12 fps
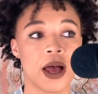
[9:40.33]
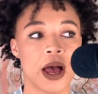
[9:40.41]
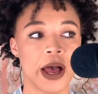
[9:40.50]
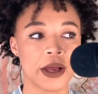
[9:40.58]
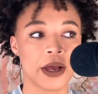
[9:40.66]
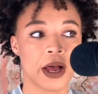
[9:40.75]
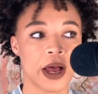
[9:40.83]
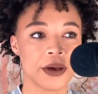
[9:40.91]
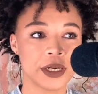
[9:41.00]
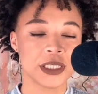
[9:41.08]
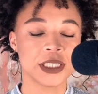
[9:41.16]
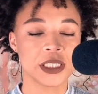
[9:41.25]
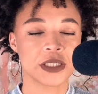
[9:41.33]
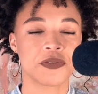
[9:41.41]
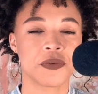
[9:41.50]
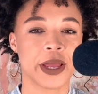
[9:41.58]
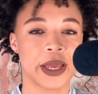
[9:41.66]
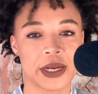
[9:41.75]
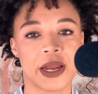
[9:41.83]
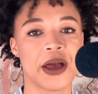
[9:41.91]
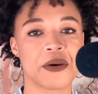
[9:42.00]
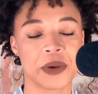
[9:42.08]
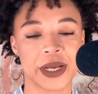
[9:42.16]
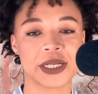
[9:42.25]
I honestly just
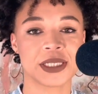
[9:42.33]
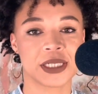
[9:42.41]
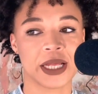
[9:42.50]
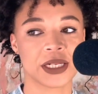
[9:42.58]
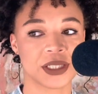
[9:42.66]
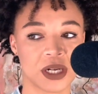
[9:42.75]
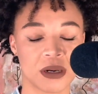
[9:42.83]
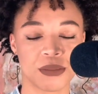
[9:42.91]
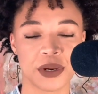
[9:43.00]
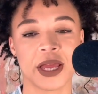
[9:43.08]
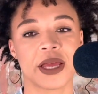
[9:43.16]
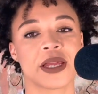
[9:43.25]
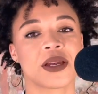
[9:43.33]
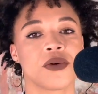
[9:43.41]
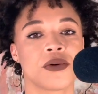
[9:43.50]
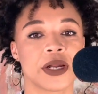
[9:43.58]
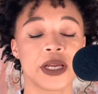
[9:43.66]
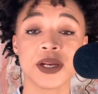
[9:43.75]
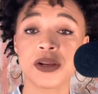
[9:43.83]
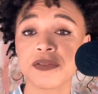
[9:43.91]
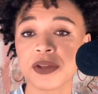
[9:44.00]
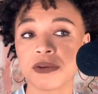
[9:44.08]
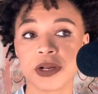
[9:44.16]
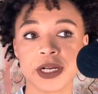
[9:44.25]
cannot wait to like start bringing on
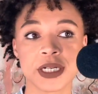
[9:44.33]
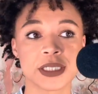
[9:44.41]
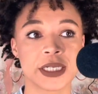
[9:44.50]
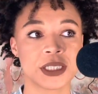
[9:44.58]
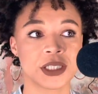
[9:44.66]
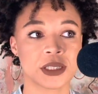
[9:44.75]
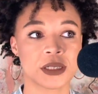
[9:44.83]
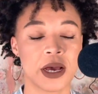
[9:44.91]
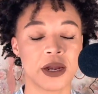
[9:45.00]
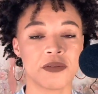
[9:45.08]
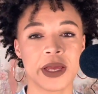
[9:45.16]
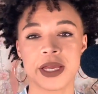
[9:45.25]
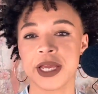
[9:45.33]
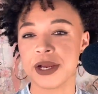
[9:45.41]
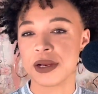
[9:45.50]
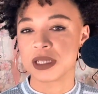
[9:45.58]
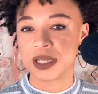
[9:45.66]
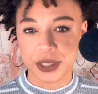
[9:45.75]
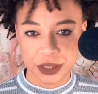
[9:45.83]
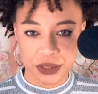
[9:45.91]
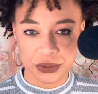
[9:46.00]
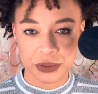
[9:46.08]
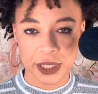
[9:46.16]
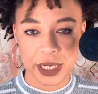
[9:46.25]
interviewers and just kind of like hearing their
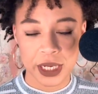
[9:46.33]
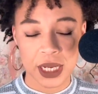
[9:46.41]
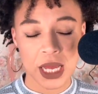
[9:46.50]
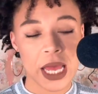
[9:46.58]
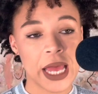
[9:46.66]
story,